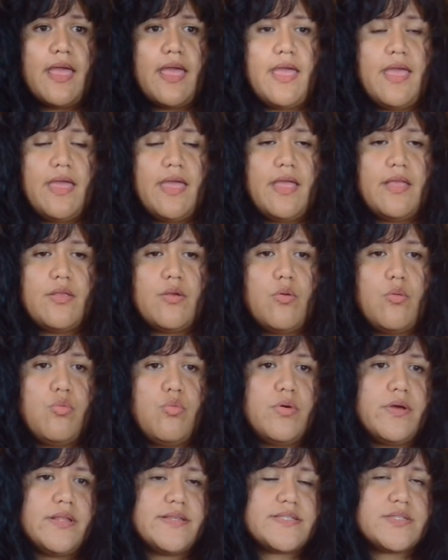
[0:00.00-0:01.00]
and
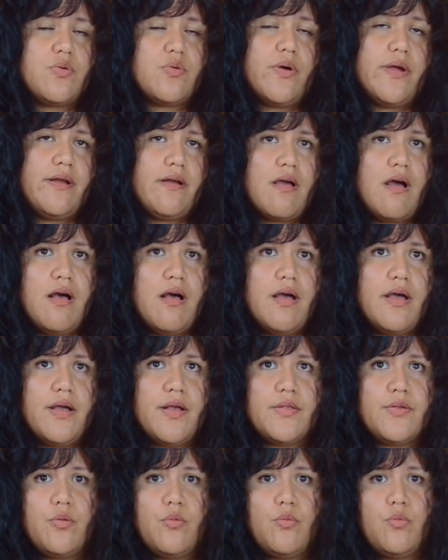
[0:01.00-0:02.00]
what's going
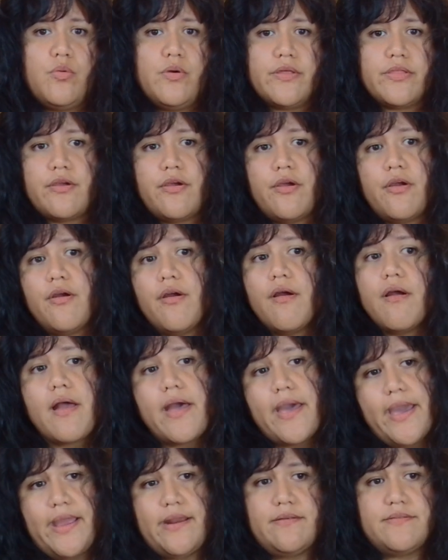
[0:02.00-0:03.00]
on with her
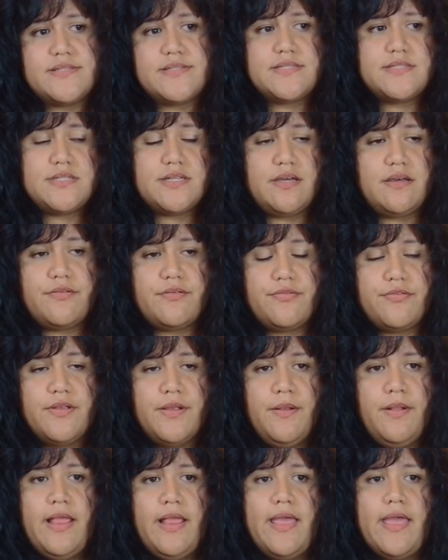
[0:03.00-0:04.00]
idol stuff.
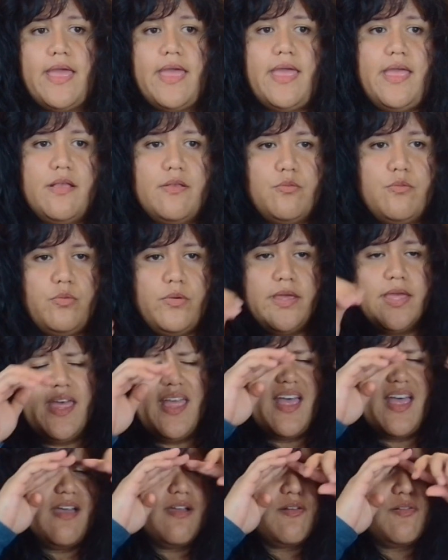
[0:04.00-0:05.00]
And we
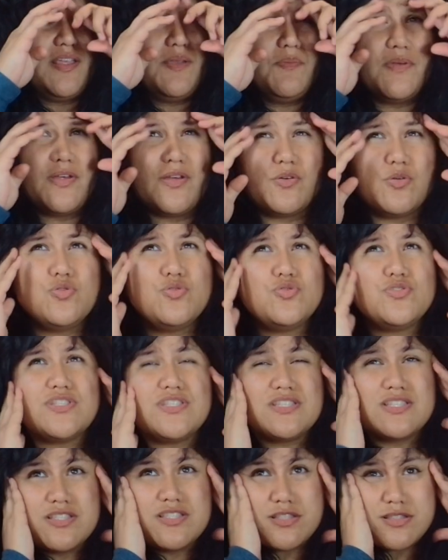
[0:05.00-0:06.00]
got Arima, who's
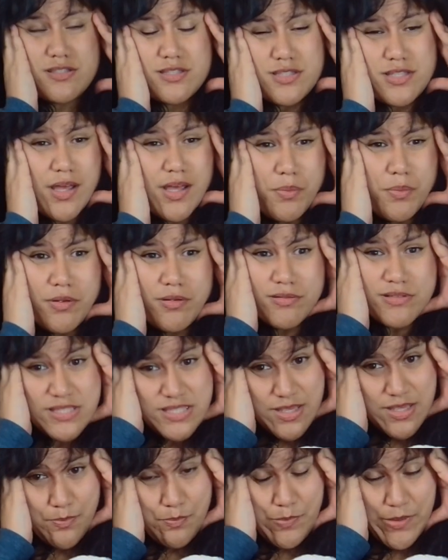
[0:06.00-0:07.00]
double
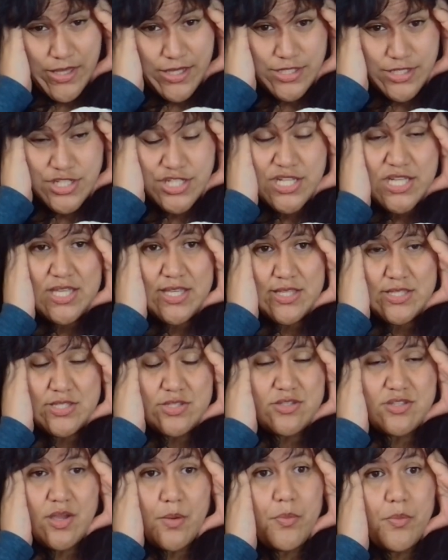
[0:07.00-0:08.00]
dipping. She is
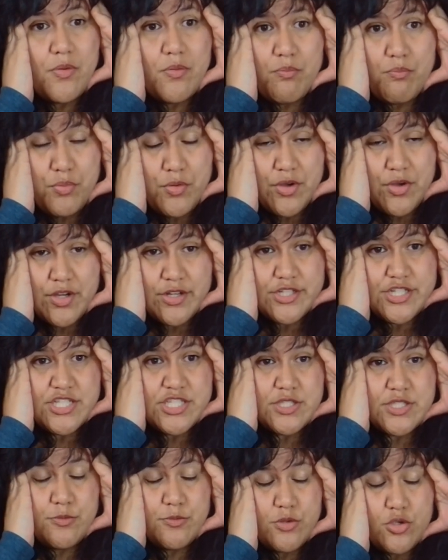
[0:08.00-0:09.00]
double booked.
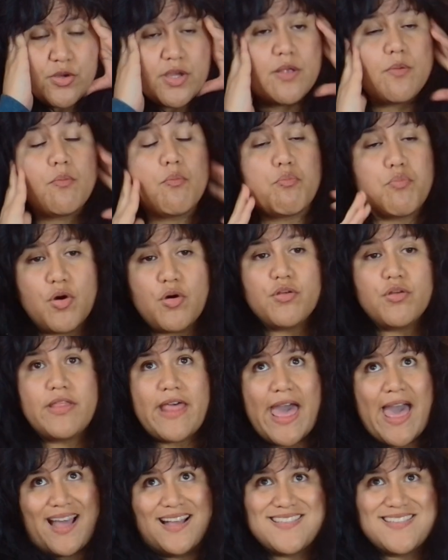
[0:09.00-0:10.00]
She's doing both
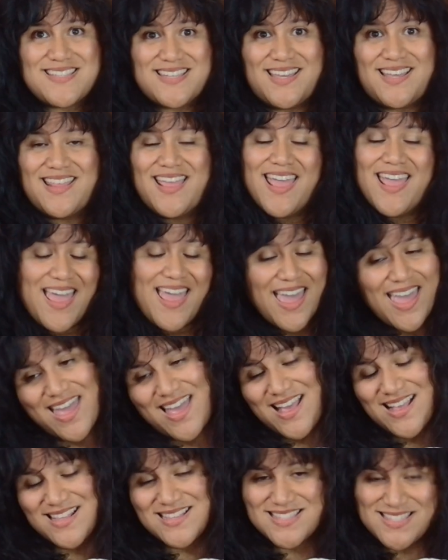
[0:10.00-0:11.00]
acting
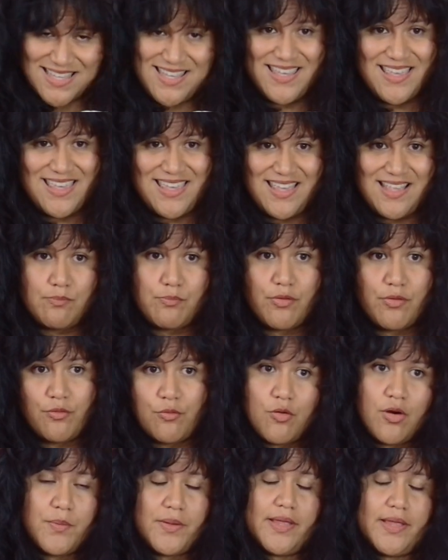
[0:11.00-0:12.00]
and singing,
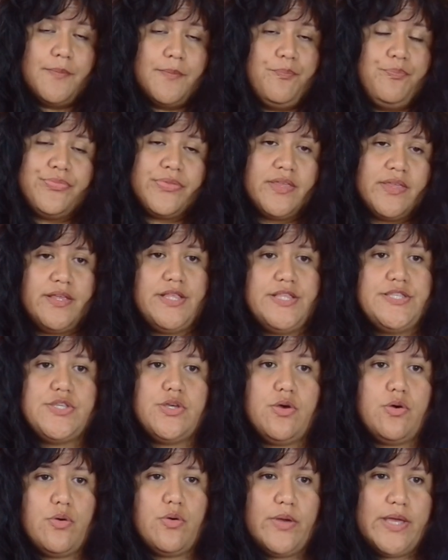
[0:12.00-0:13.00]
performing.
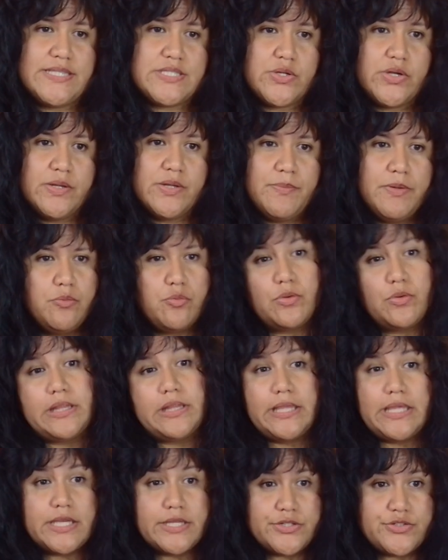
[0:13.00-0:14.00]
So it's going to be
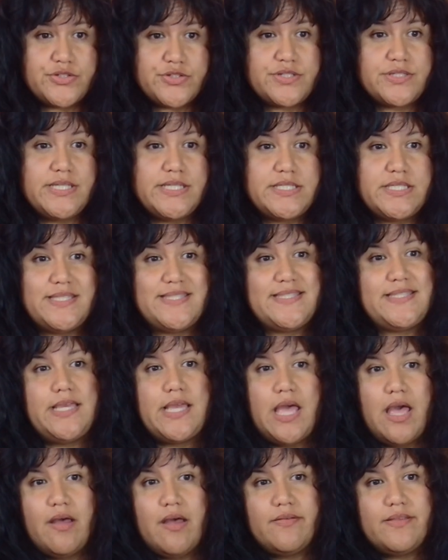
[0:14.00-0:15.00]
really interesting to see
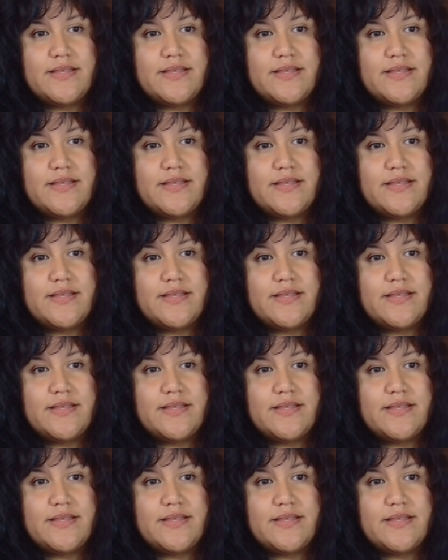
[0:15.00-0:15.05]
how